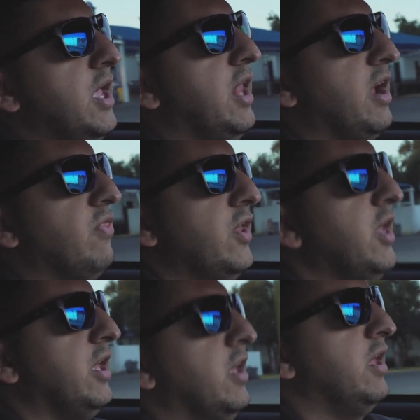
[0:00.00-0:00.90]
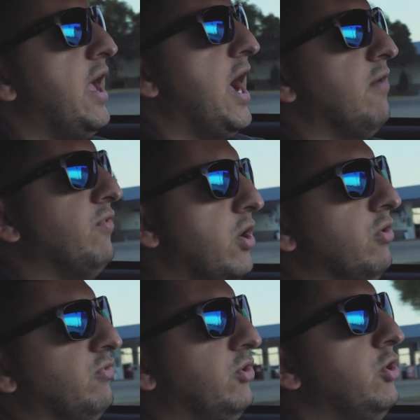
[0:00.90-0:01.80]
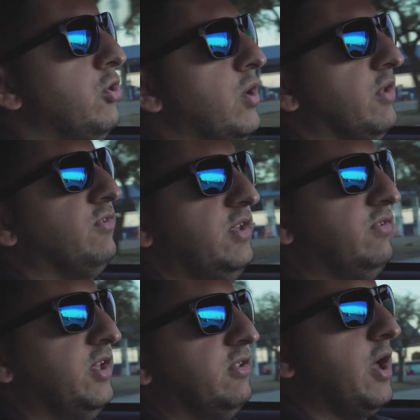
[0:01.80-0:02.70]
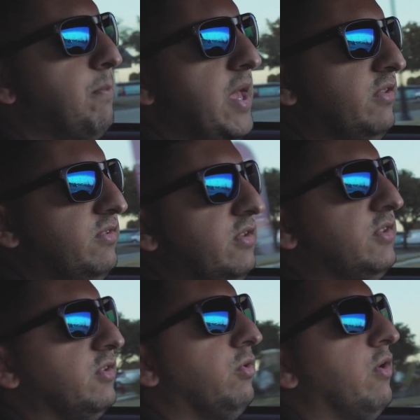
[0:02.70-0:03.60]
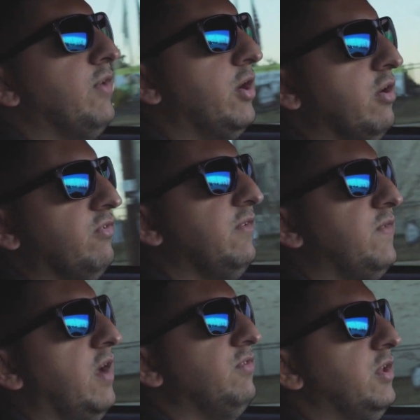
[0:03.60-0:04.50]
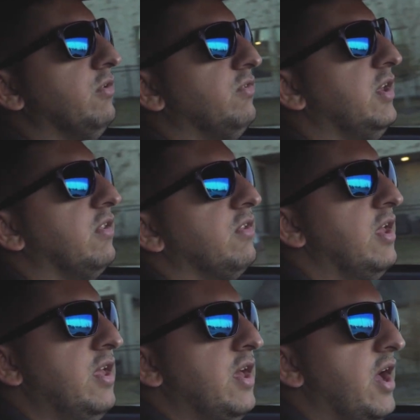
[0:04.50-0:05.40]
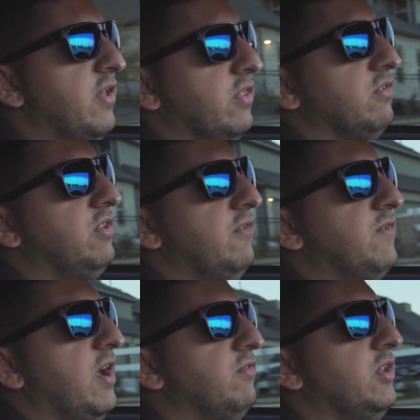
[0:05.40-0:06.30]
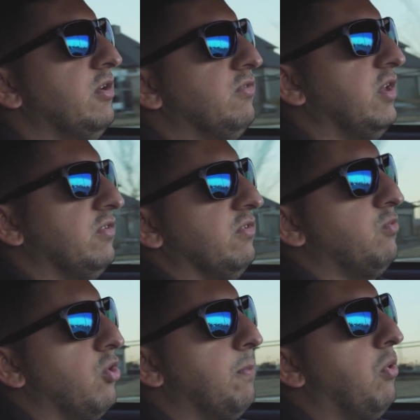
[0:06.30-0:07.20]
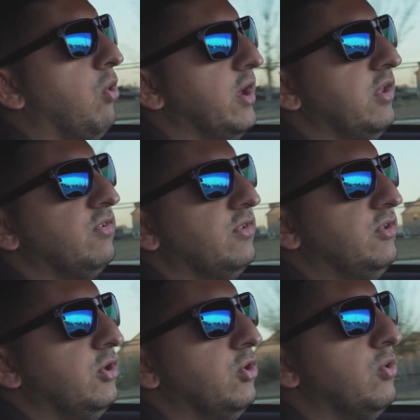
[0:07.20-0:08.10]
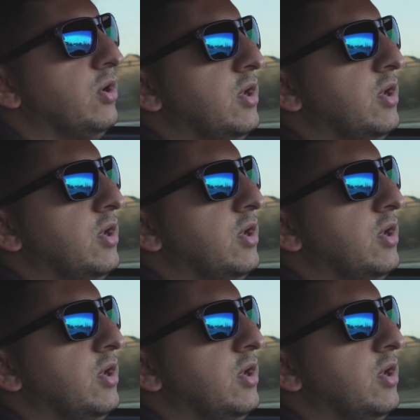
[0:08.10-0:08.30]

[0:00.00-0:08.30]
and I think out of those two, a base C6 Corvette or a C5 Z06, I think the C5 Z06 is more poised to